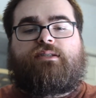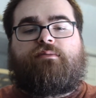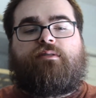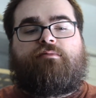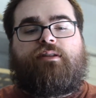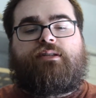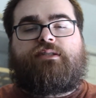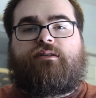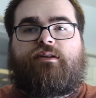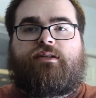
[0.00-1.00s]
some of the really
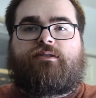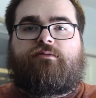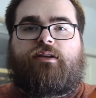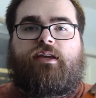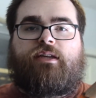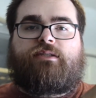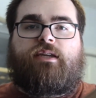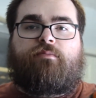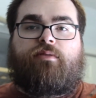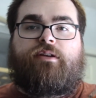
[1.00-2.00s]
serious sort of king
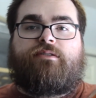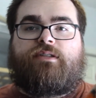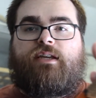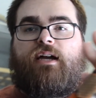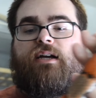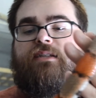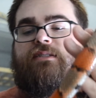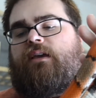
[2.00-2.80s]
snake breeders and guys.